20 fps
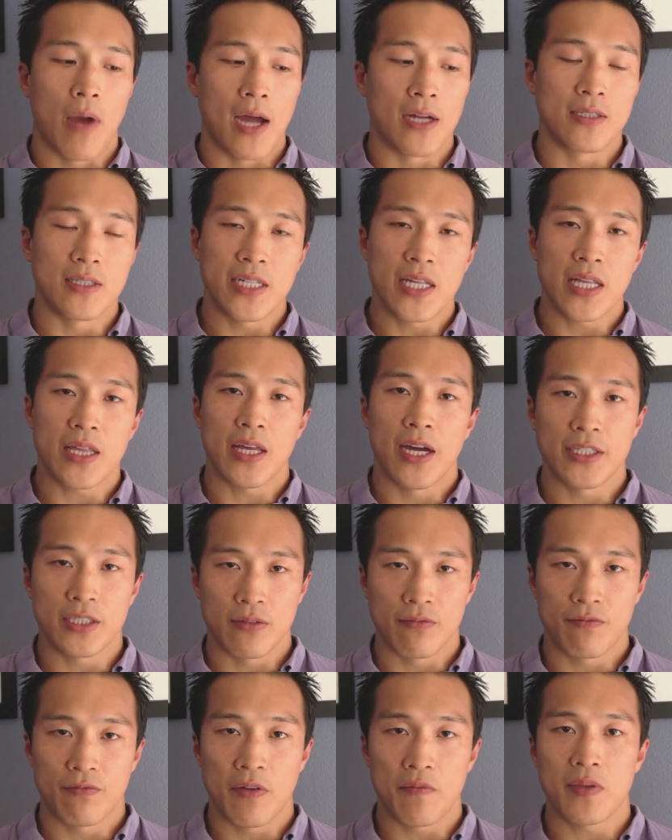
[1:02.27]
Underneath
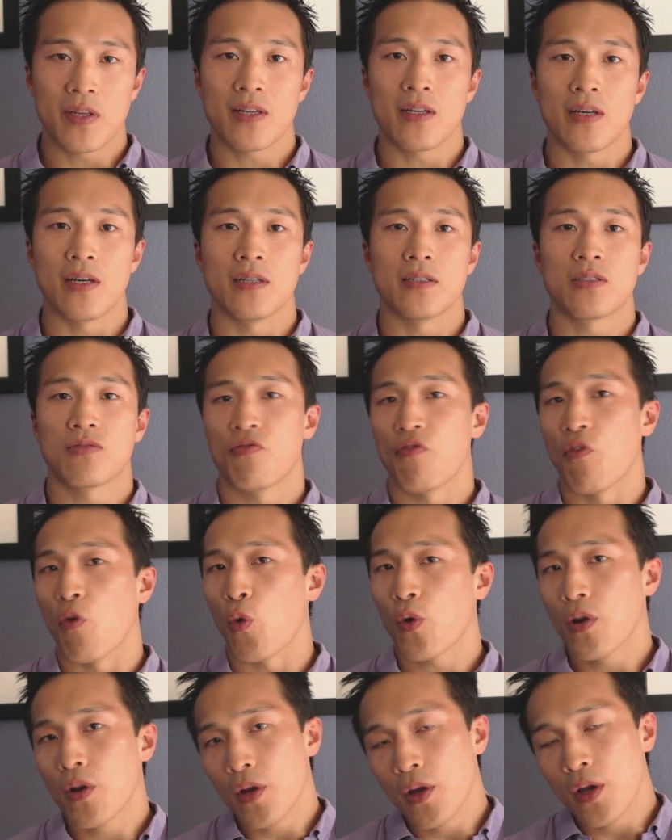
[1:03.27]
150, it's 4.